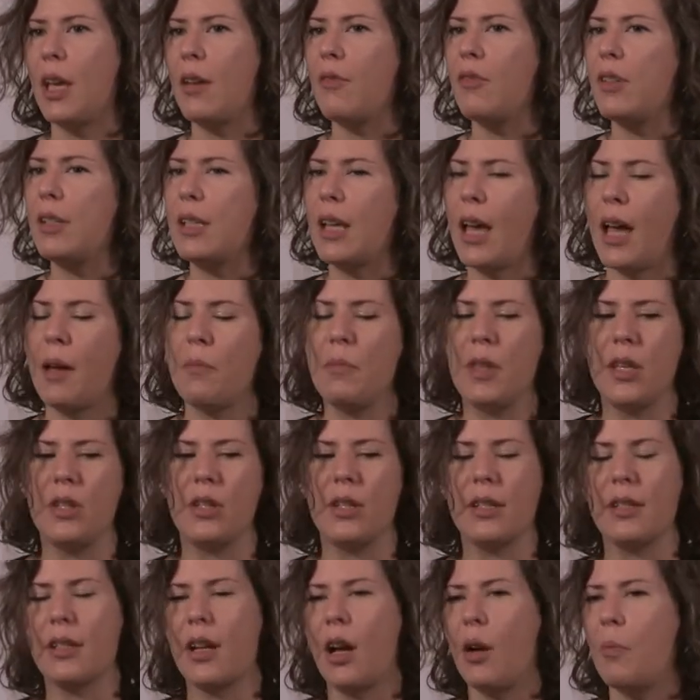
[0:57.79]
Every time they
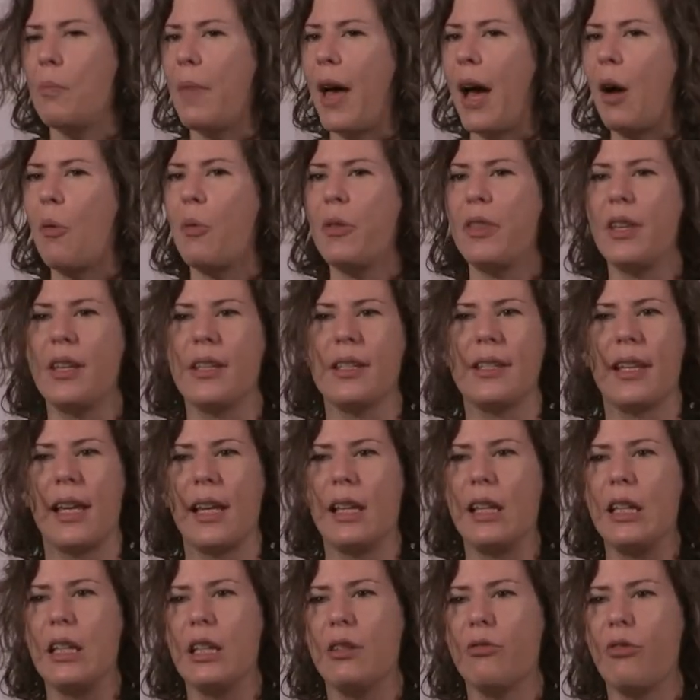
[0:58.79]
just come back with a
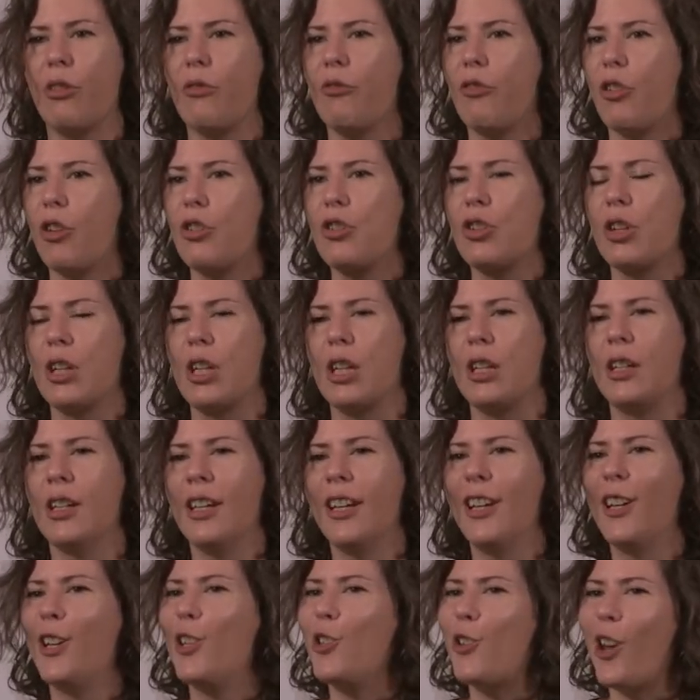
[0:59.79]
slightly different version and
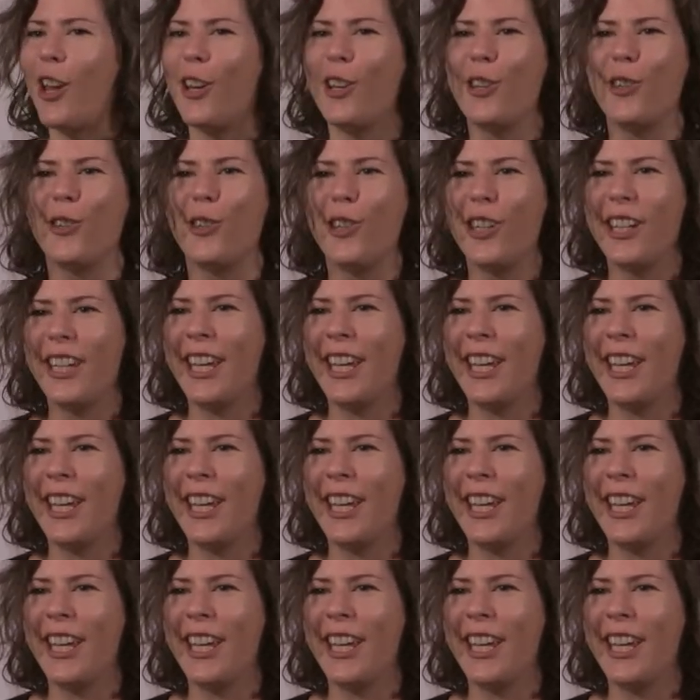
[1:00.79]
try to do it